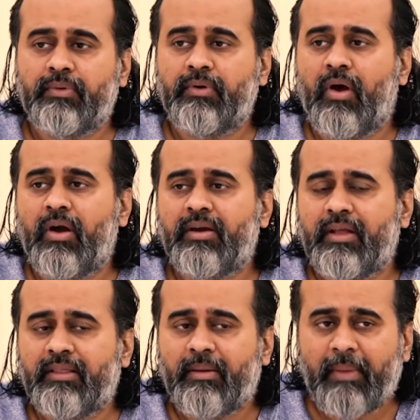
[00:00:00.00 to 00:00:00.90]
not
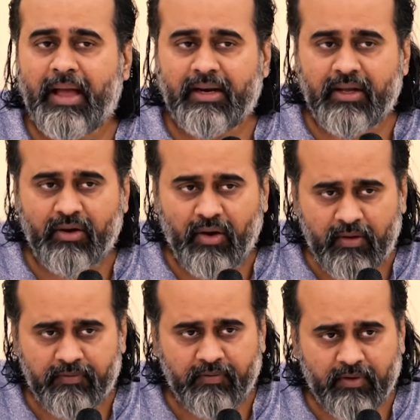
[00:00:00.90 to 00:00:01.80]
in the manner
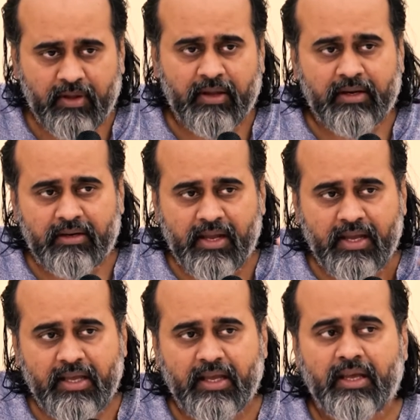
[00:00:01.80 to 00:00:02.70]
of
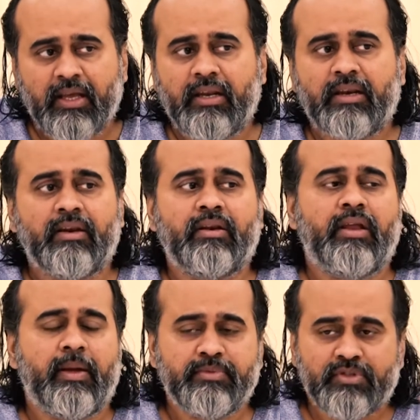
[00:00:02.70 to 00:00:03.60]
taking in,
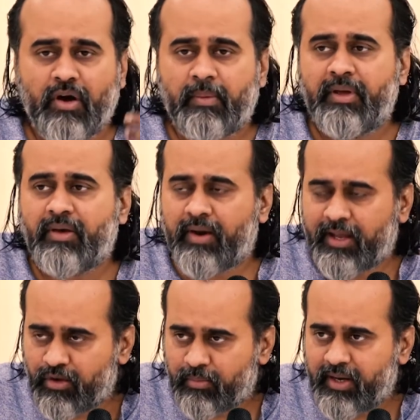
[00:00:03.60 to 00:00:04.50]
absorbing, or
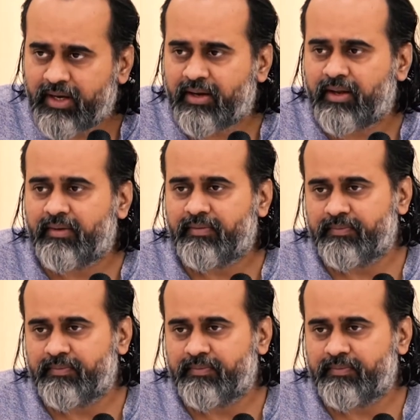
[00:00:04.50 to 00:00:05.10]
accumulating.